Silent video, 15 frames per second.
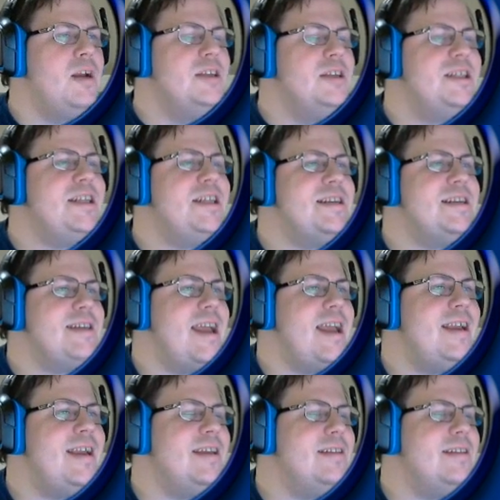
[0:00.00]
she didn't
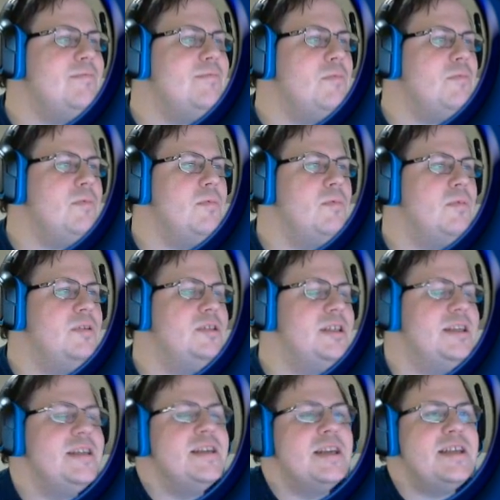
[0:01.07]
take it, she
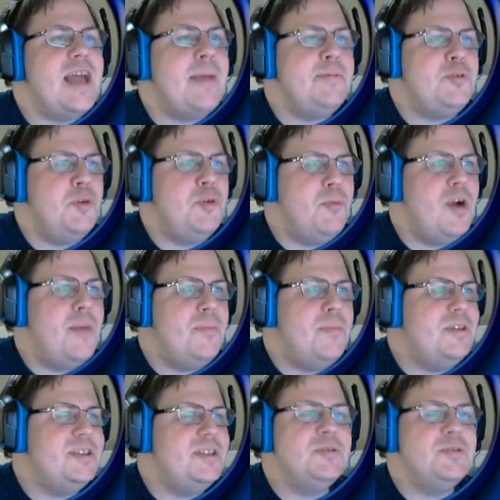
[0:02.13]
didn't adapt to it
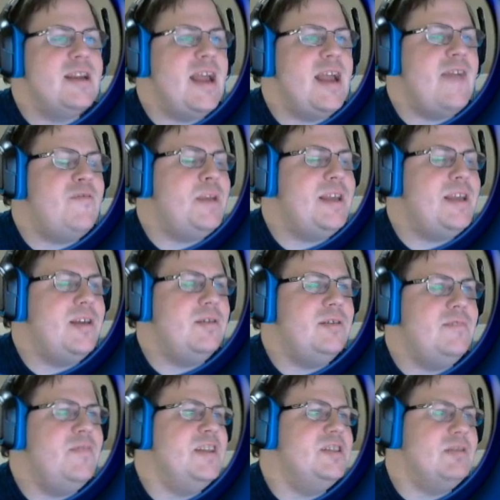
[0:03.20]
properly, she was going to have to be killed
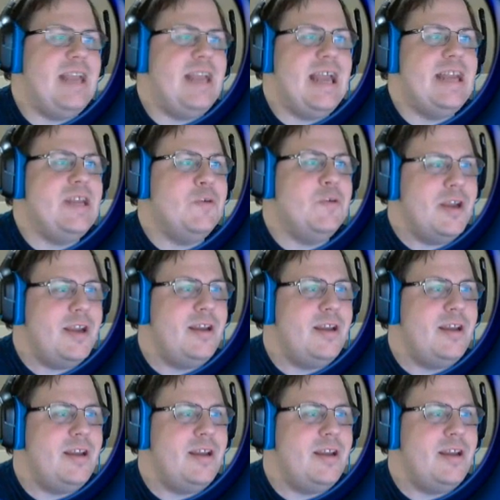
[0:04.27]
eventually anyway.